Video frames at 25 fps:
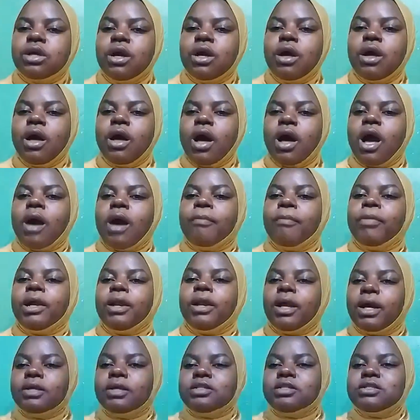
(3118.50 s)
I'm
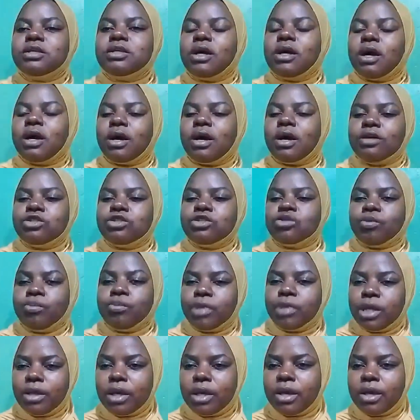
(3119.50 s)
glad to
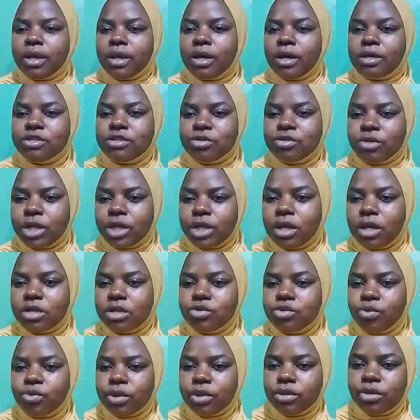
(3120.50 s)
be here tonight
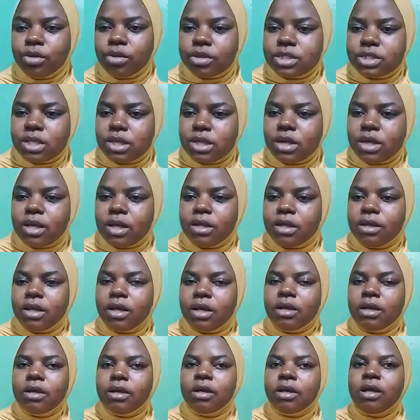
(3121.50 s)
with Dr. Gardner,
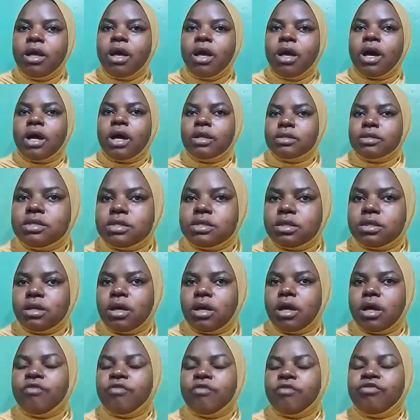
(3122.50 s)
and
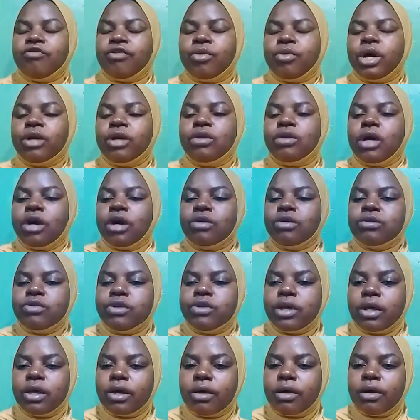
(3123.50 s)
everyone out
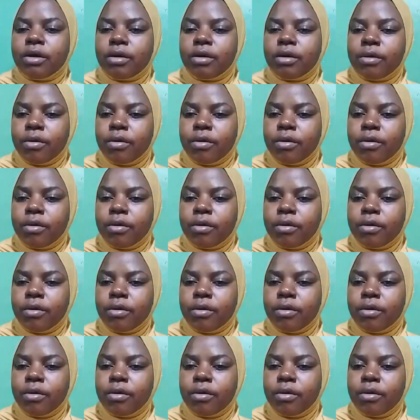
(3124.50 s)
there,